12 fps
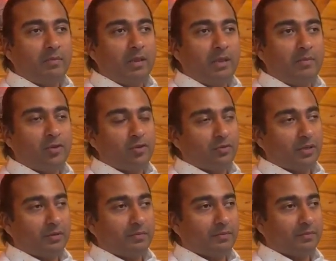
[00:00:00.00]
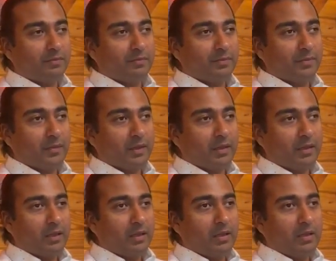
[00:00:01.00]
imagery.
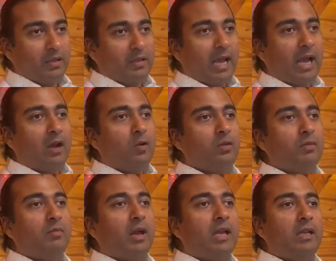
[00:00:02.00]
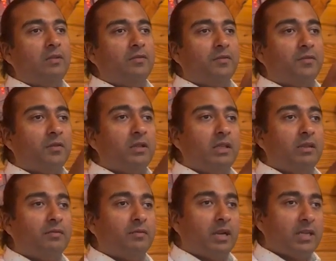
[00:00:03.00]
Now the mind fully
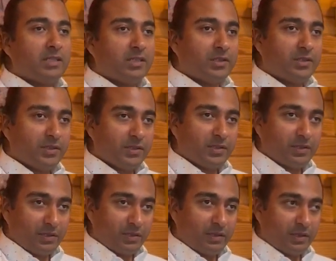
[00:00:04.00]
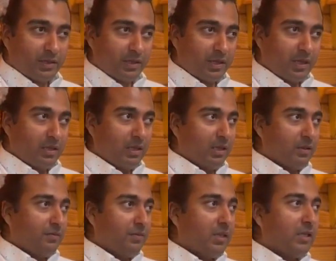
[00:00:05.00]
rests in the
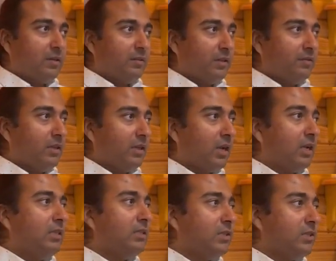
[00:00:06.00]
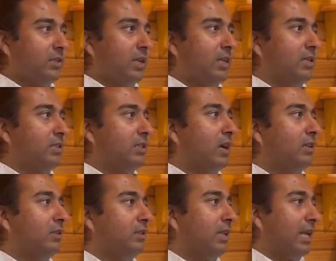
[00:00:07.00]
feeling of loving kindness, and
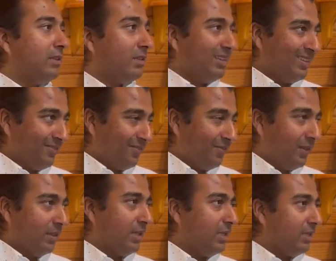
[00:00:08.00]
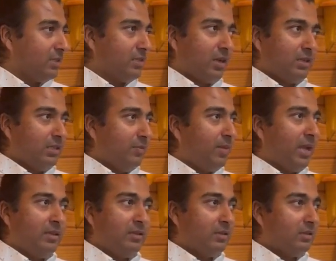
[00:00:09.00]
that feeling is not
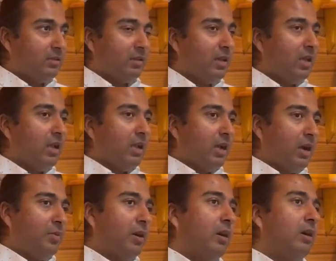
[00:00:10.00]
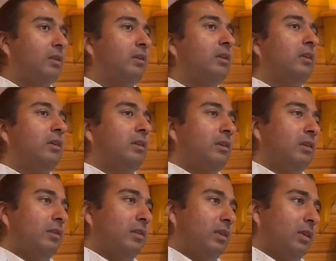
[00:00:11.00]
dependent upon
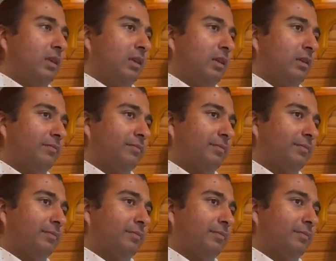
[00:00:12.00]
the